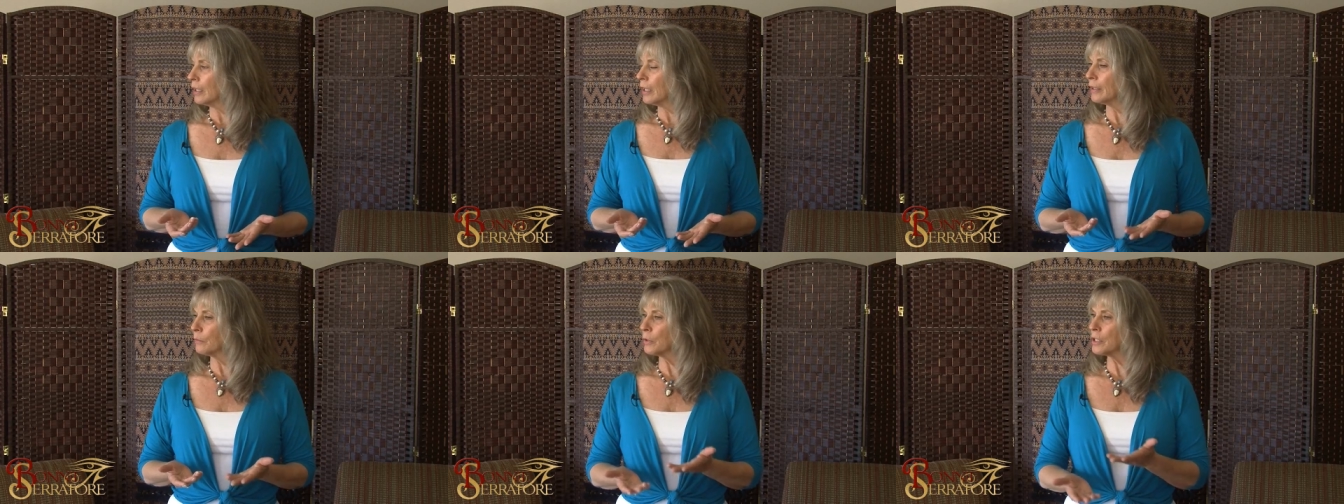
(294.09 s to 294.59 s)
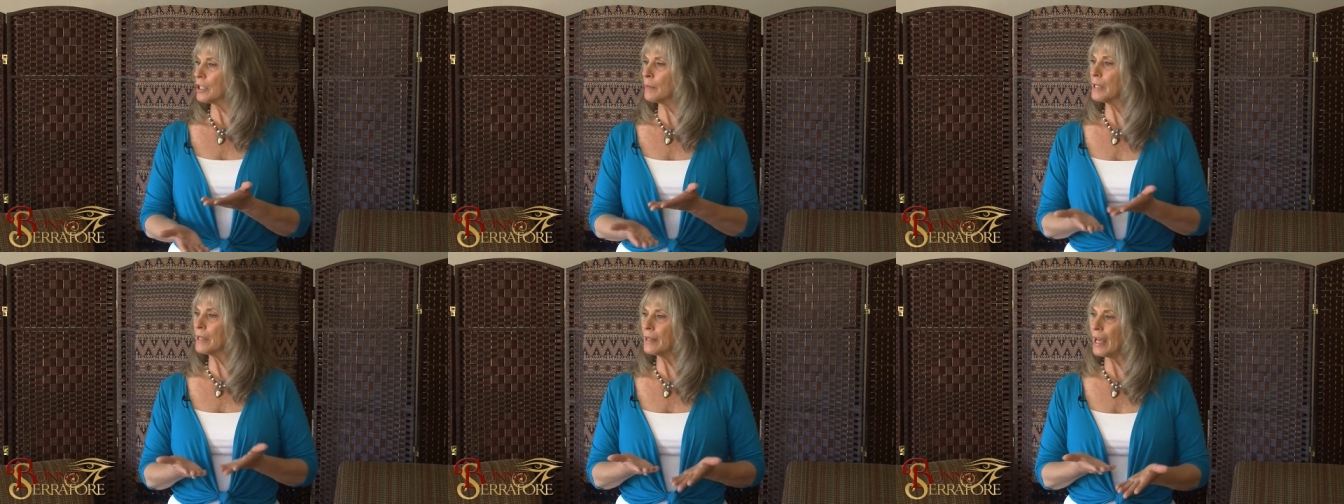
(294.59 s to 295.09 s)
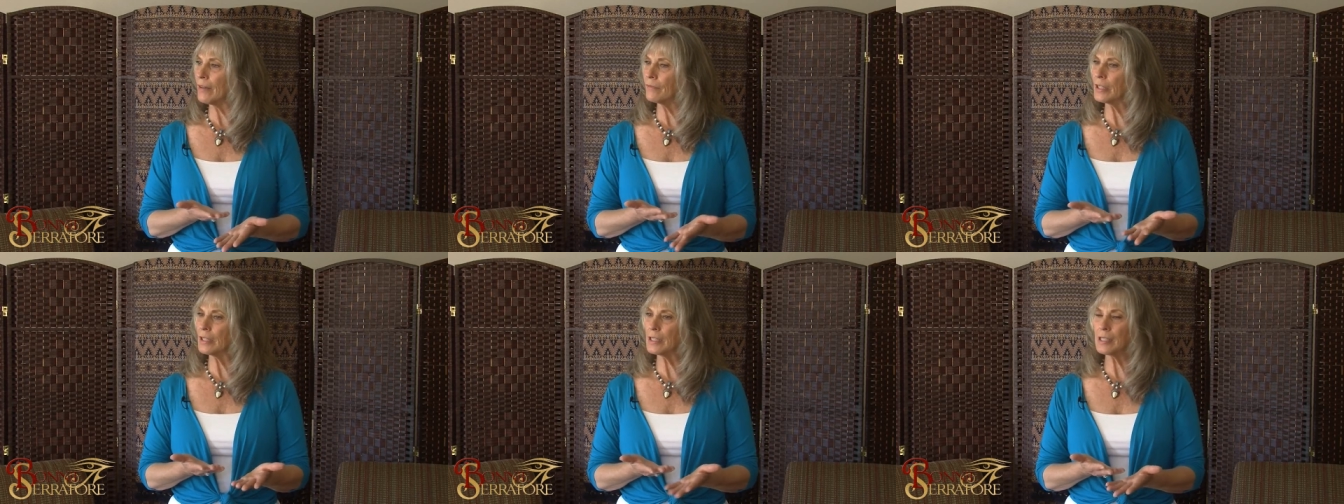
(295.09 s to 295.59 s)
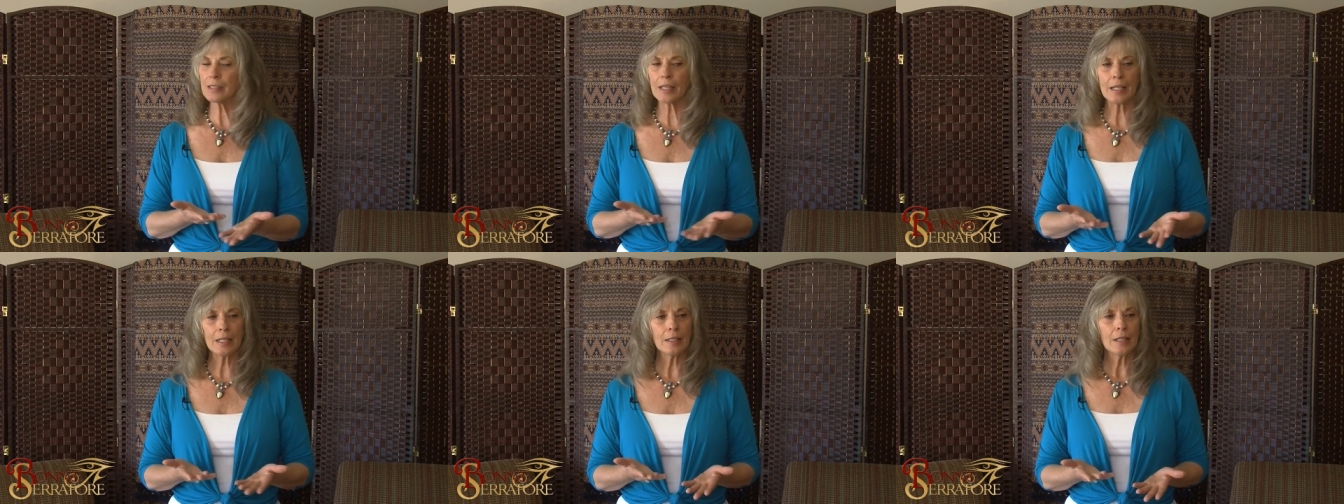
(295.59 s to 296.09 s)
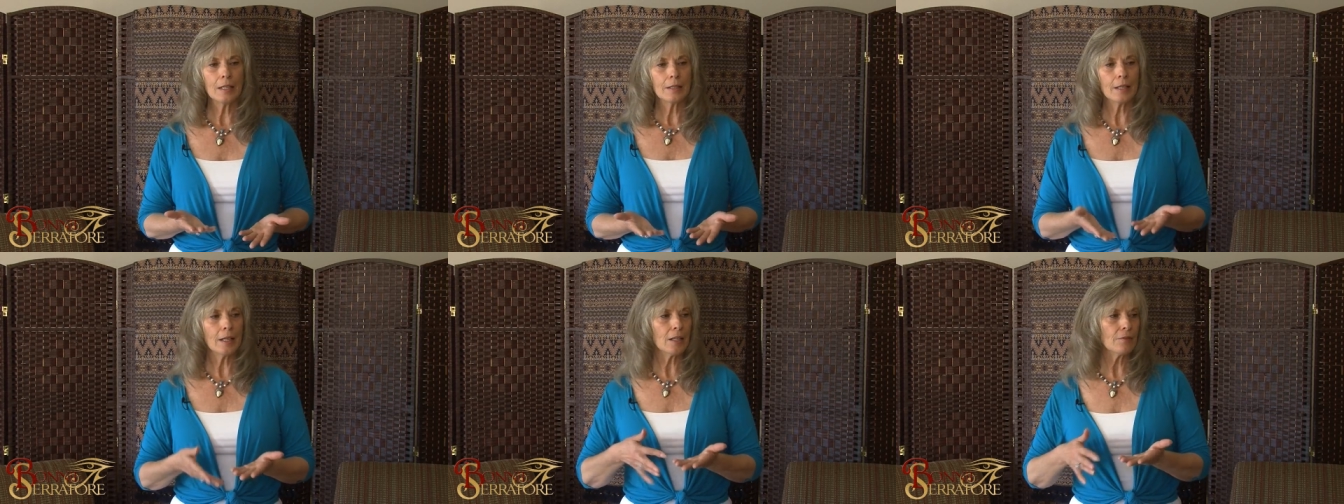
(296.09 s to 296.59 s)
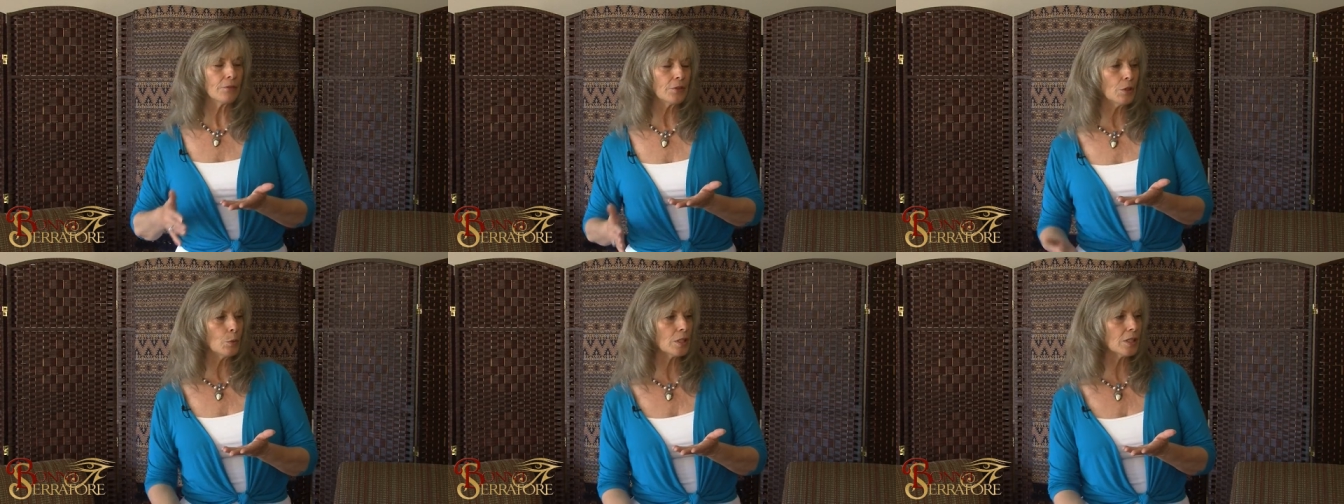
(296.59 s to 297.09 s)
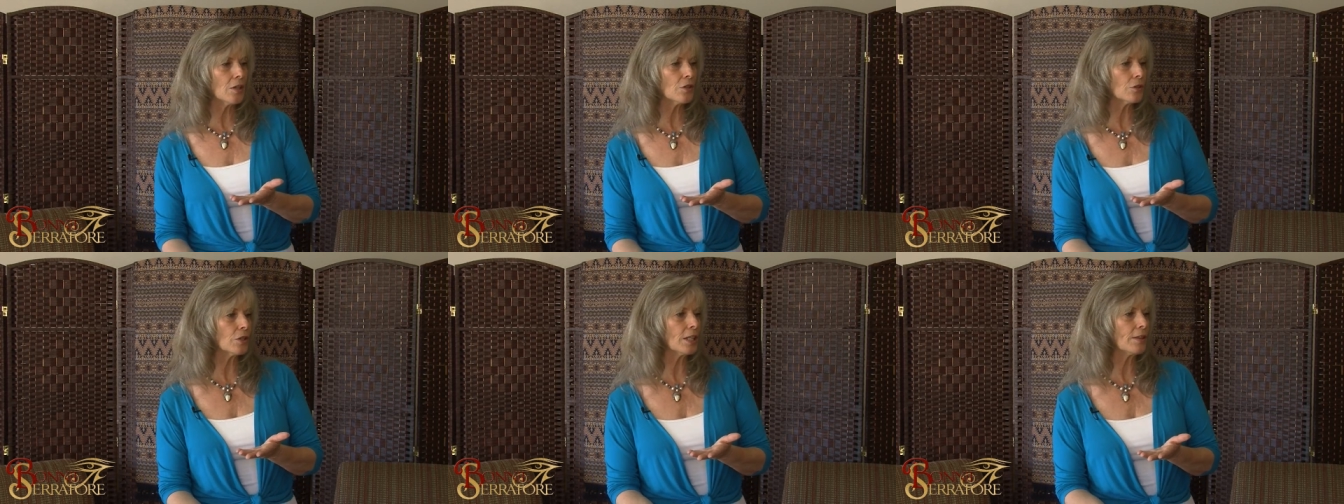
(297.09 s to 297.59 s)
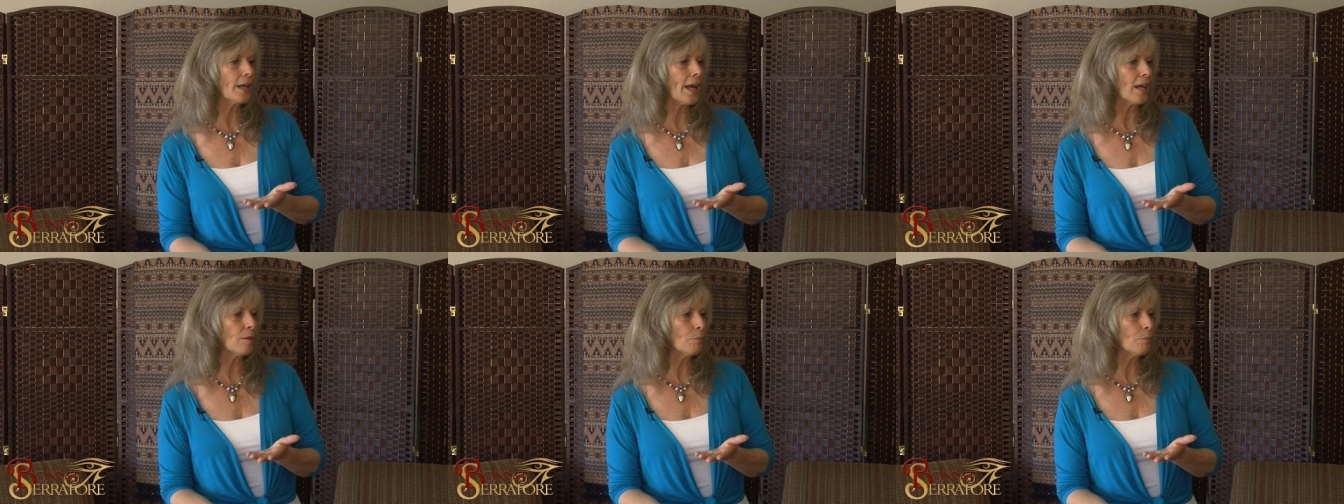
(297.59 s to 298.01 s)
And then once I'm in that feeling state, then I can feel what's underneath that.